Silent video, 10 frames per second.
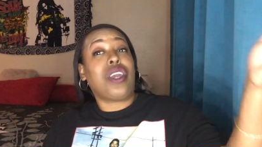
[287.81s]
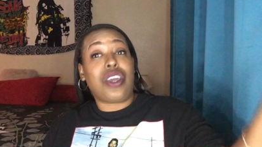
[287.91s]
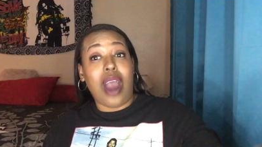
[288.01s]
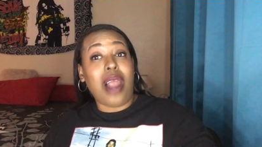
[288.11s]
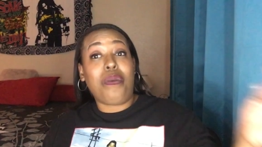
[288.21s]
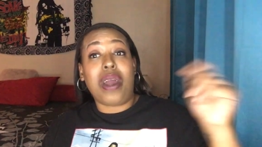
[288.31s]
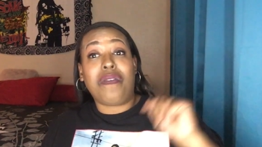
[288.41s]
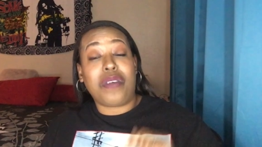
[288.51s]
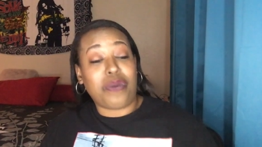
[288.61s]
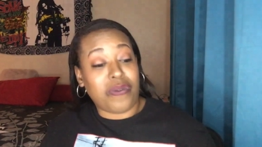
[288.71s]
y'all are ready
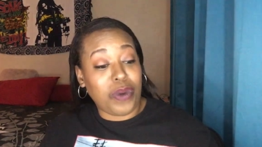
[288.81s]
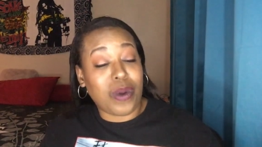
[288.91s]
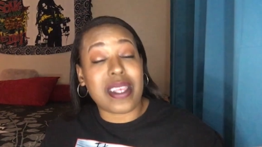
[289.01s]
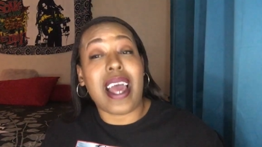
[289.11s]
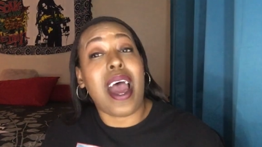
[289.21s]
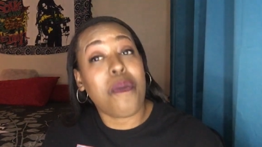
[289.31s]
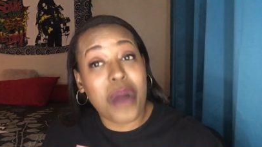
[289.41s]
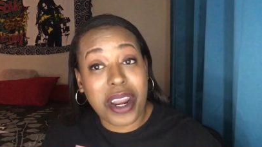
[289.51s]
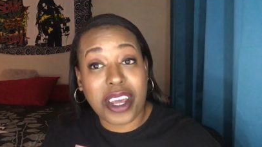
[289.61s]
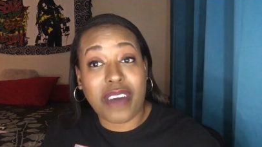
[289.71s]
for the review because I'm
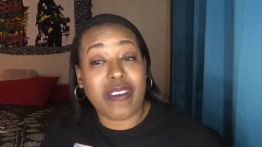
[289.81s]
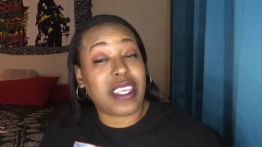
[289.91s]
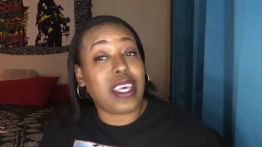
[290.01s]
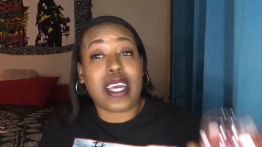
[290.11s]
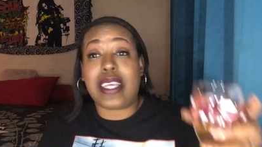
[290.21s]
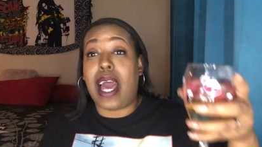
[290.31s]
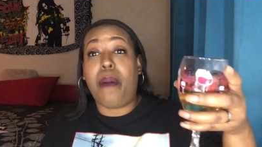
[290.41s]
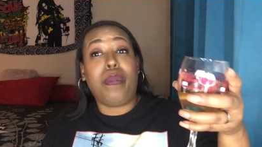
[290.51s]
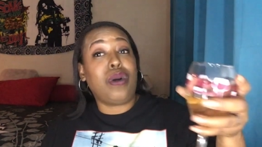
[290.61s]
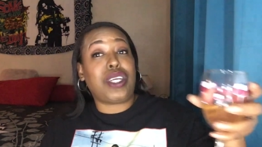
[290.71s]
ready to give it to you because I
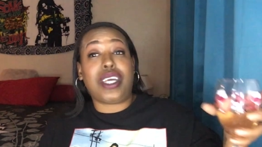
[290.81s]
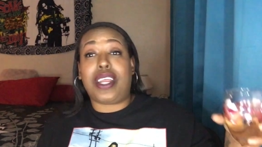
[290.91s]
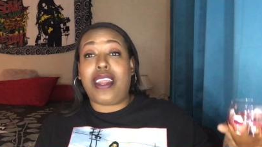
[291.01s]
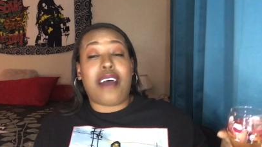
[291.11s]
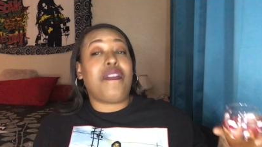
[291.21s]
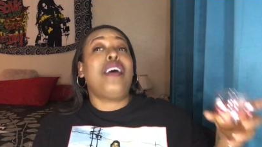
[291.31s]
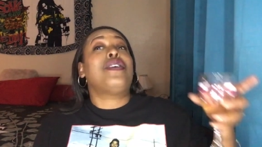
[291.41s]
done bullshitted enough.